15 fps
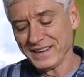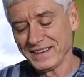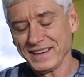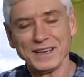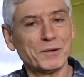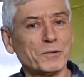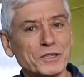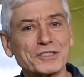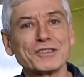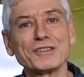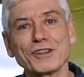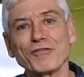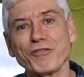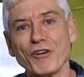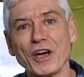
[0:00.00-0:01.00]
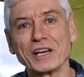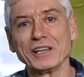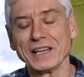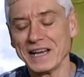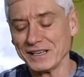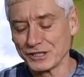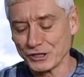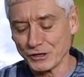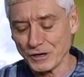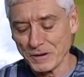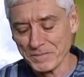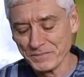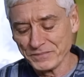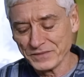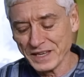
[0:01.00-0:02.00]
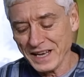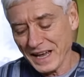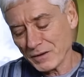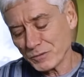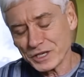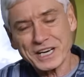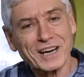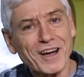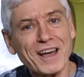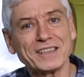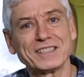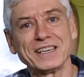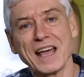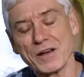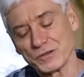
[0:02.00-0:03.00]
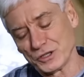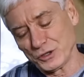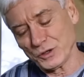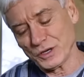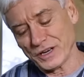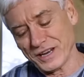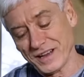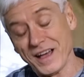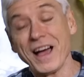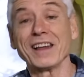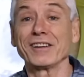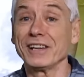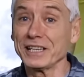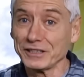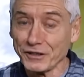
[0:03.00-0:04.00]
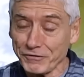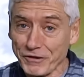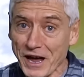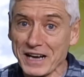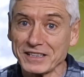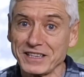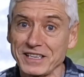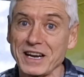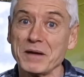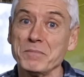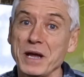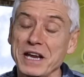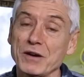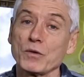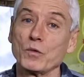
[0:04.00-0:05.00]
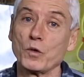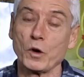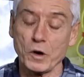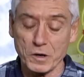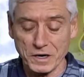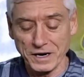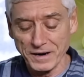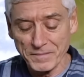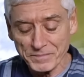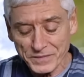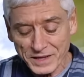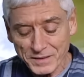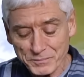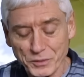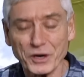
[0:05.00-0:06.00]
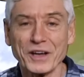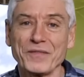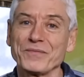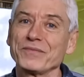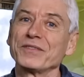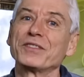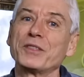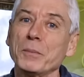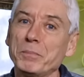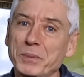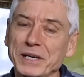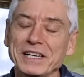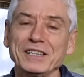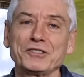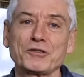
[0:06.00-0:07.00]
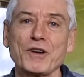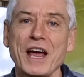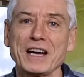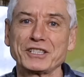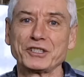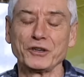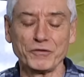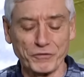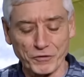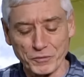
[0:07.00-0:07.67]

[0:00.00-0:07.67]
it wasn't the final answer. And when it got down to it, I liked the fact that I made it work, but the big attraction for